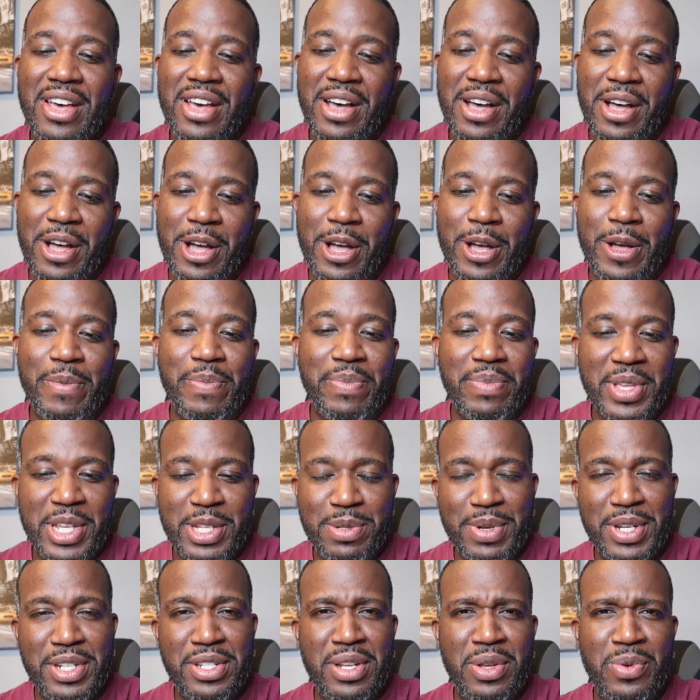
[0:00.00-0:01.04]

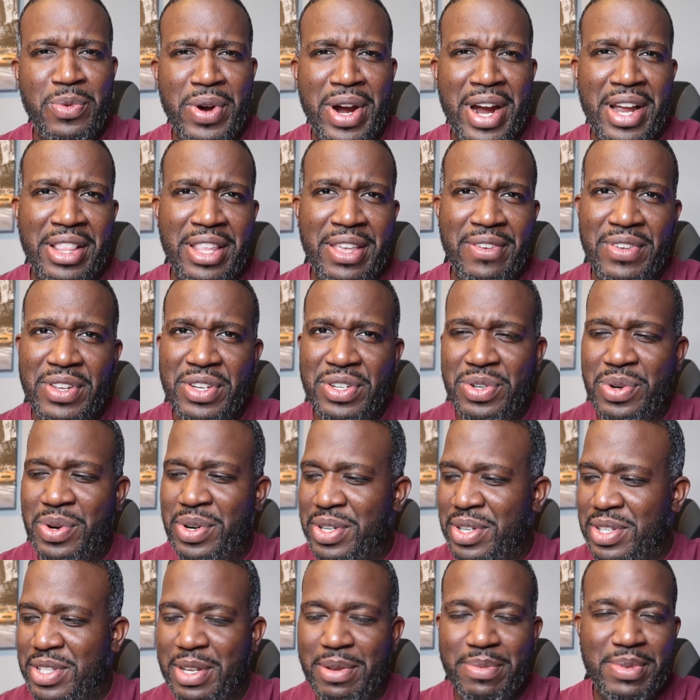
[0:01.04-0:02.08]
Especially where I live in
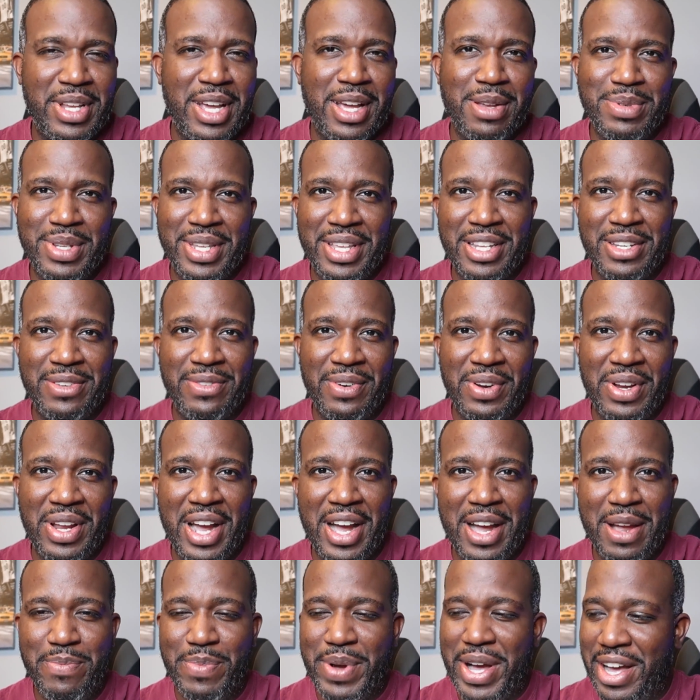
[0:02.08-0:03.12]
Georgia, sometimes it gets very
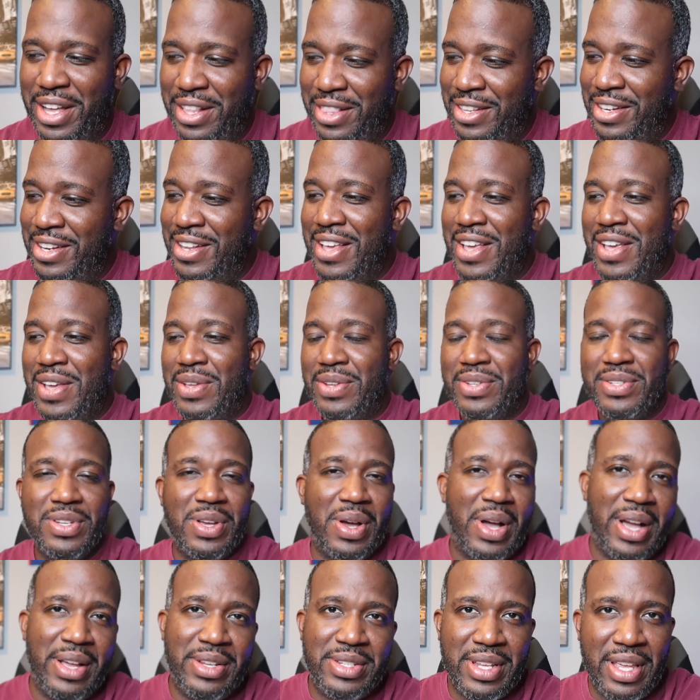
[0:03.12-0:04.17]
high pollen. So
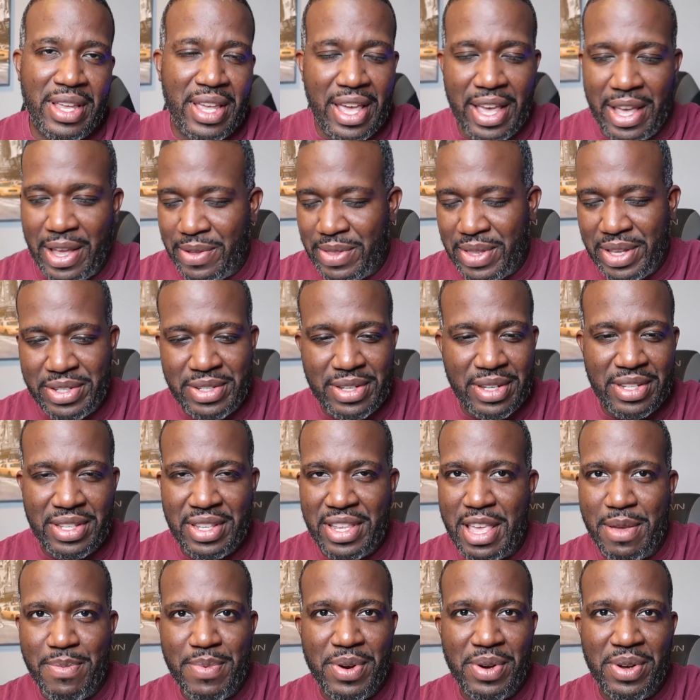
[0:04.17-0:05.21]
I was like, hey, let's just
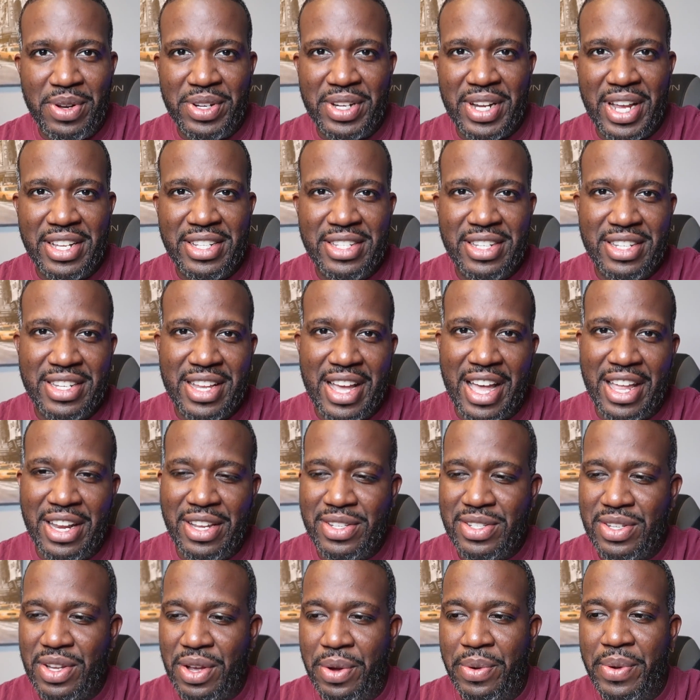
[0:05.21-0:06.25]
keep it all nice and tidy.
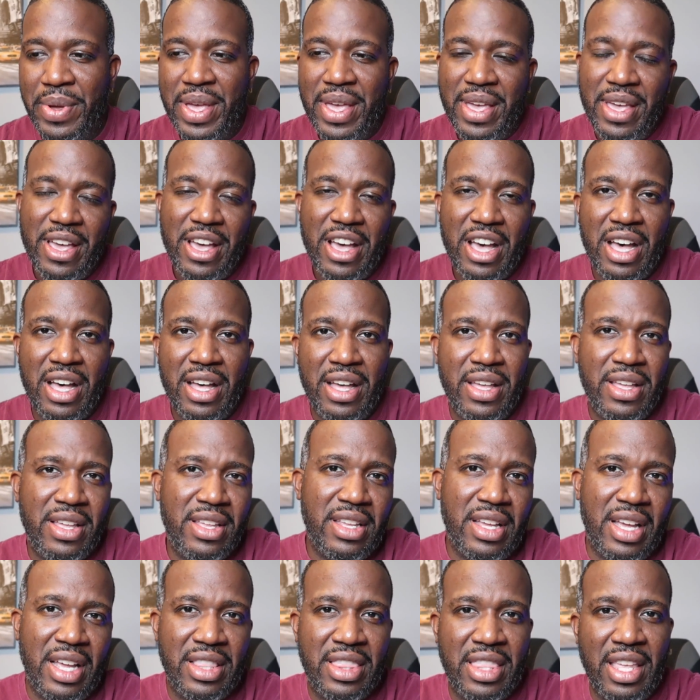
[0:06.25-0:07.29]
So
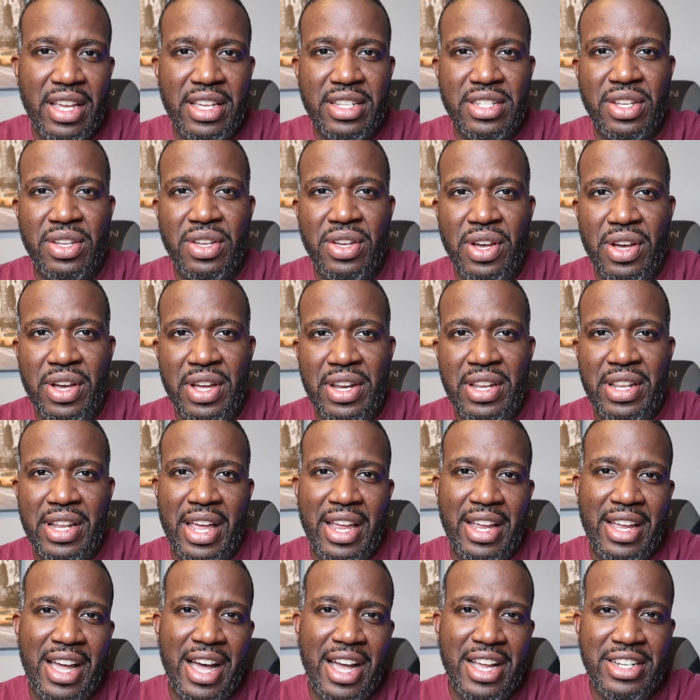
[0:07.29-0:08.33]
I think it's a good,
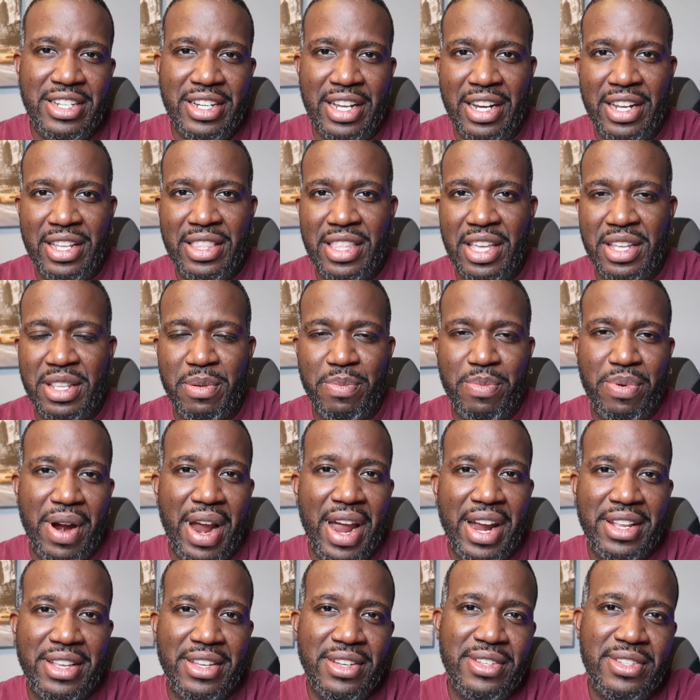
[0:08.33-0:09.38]
like, hygienic thing to
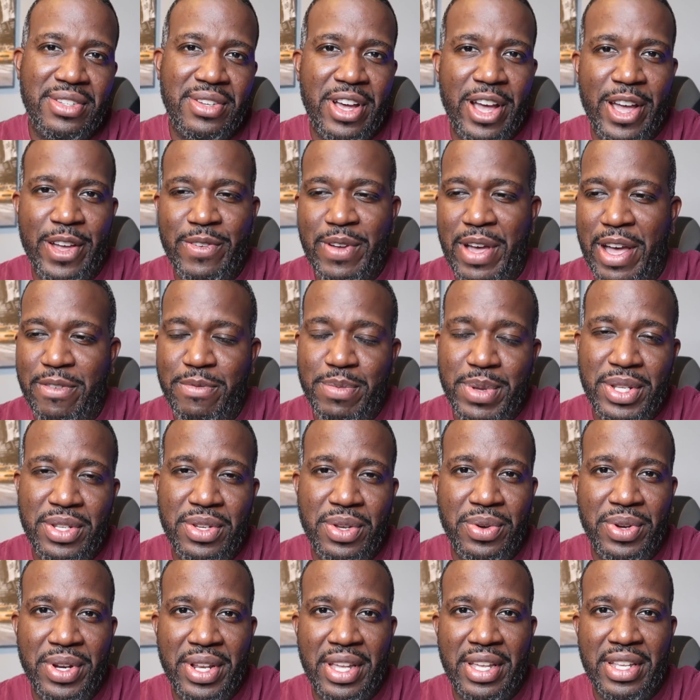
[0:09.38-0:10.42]
practice. So I've been
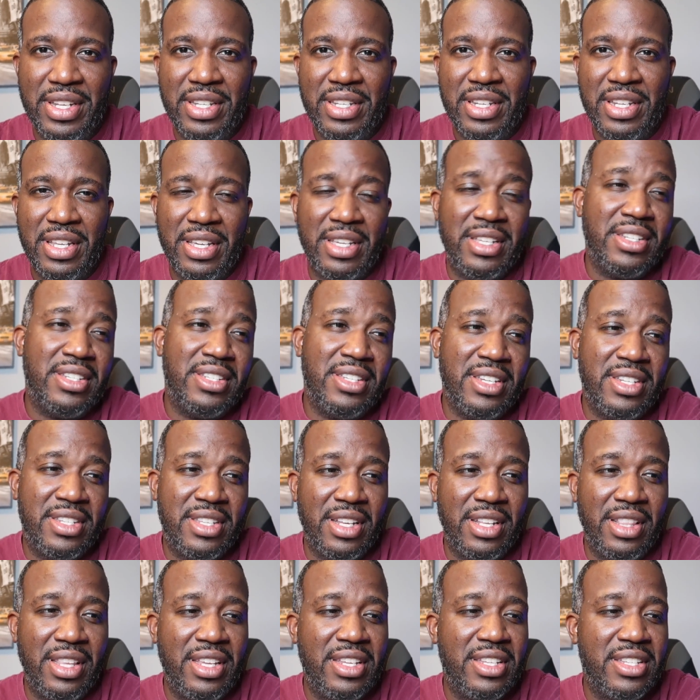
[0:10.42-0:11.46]
doing it
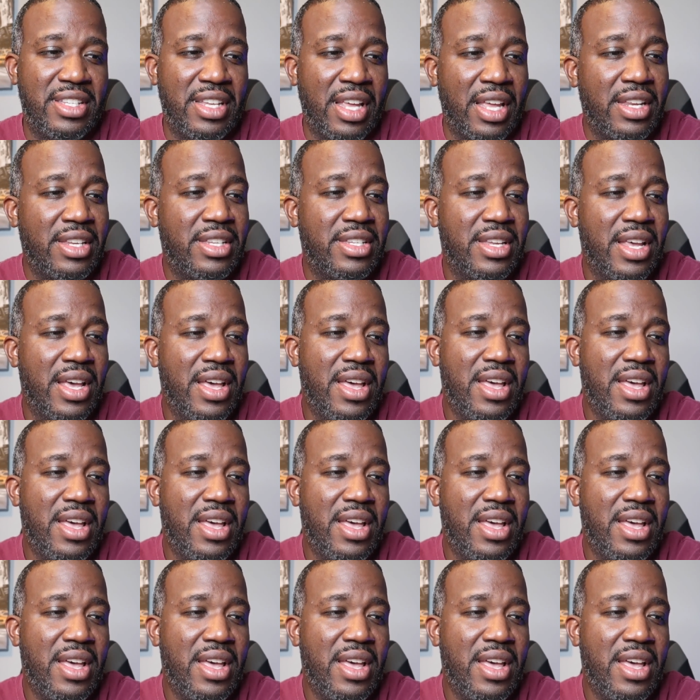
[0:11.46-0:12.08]
consistently since.